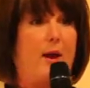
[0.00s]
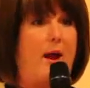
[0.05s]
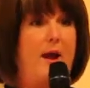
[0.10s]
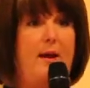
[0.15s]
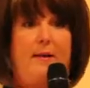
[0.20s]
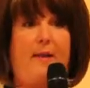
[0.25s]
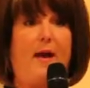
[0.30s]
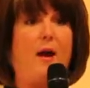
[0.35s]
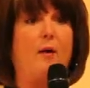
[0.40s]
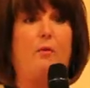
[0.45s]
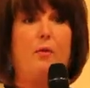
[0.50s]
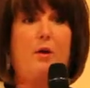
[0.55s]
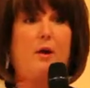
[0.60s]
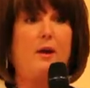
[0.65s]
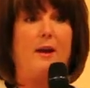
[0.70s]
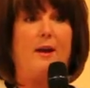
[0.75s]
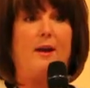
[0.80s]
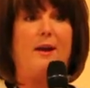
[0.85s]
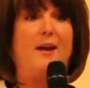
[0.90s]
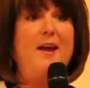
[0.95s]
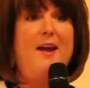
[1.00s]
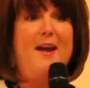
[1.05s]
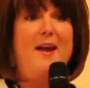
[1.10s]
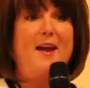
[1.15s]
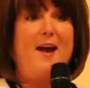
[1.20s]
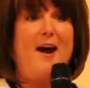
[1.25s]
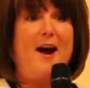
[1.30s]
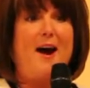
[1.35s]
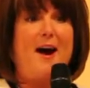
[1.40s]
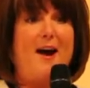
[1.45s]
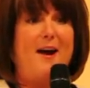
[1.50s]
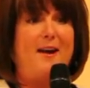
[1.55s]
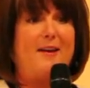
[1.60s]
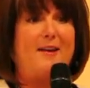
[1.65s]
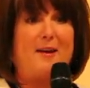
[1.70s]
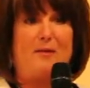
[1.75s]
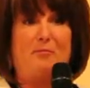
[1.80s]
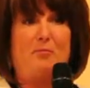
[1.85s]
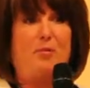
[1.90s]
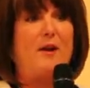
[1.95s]
And that really
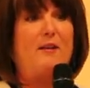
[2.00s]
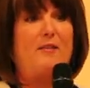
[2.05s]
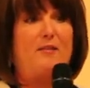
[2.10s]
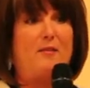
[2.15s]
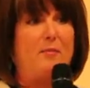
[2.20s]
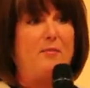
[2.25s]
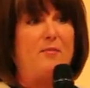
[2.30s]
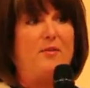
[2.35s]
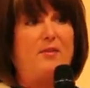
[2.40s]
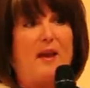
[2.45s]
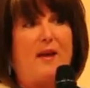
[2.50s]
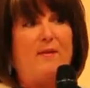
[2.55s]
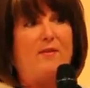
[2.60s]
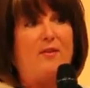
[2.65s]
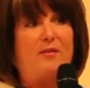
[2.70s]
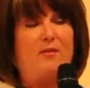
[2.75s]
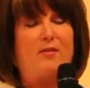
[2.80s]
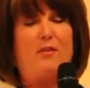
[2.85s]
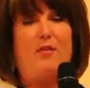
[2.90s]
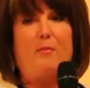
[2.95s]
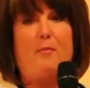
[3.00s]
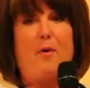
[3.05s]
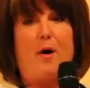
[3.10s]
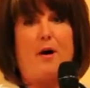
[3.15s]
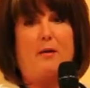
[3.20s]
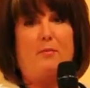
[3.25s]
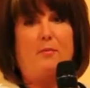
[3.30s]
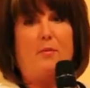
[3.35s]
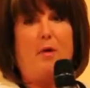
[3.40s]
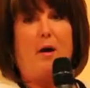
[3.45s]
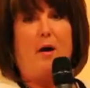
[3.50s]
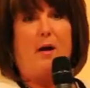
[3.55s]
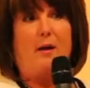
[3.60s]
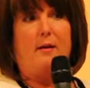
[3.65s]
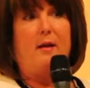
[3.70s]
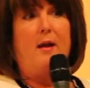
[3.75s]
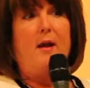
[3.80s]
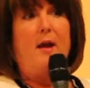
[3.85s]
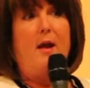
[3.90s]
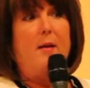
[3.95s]
can bring some savings to the bottom
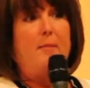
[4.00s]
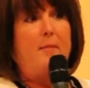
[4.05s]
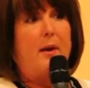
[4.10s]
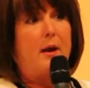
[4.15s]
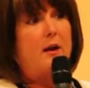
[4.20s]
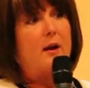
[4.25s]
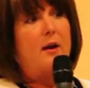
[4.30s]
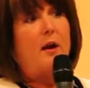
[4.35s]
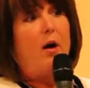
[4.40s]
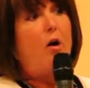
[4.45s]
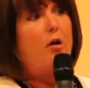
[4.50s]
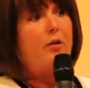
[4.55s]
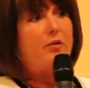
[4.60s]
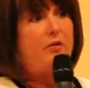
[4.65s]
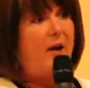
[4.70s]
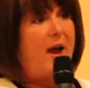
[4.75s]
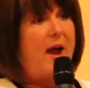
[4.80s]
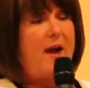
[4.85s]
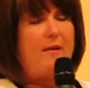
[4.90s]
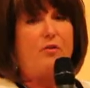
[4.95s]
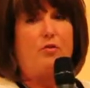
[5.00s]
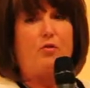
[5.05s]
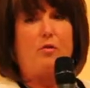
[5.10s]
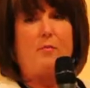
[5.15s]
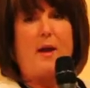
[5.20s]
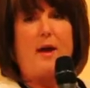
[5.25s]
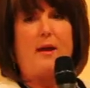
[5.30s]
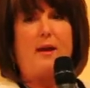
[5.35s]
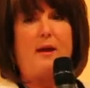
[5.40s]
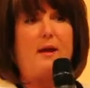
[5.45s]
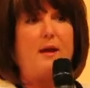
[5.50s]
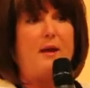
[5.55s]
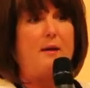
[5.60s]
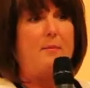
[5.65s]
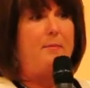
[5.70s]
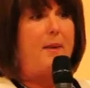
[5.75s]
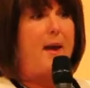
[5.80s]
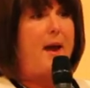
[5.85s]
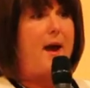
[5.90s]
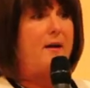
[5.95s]
line, but can also have a dramatic
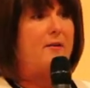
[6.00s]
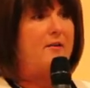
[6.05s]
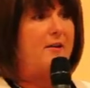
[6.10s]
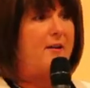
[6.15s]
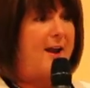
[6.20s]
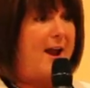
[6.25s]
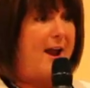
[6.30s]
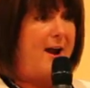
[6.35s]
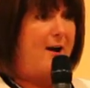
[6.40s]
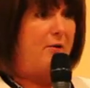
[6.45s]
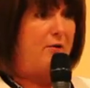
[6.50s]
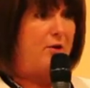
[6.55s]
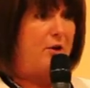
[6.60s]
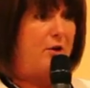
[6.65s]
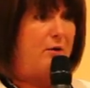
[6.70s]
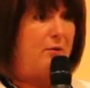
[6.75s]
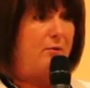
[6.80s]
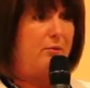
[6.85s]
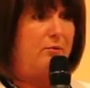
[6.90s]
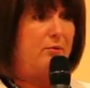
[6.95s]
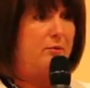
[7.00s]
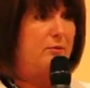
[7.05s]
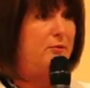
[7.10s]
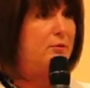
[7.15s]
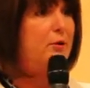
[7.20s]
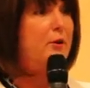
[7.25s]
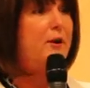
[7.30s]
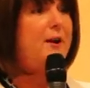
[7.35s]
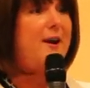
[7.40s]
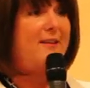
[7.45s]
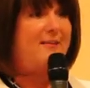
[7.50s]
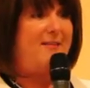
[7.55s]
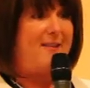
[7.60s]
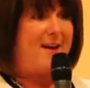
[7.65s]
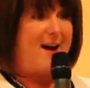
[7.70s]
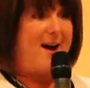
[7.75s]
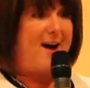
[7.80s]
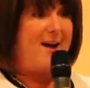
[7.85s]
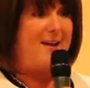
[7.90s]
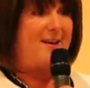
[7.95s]
impact on how you look at
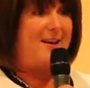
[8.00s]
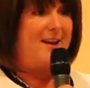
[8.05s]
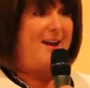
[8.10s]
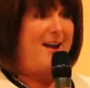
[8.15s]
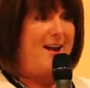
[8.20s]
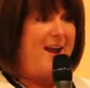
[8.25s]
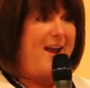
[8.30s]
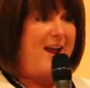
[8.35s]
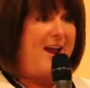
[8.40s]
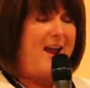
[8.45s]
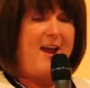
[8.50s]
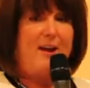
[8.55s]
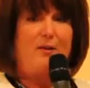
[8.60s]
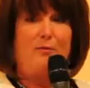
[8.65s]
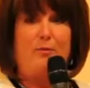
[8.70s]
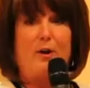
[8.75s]
that and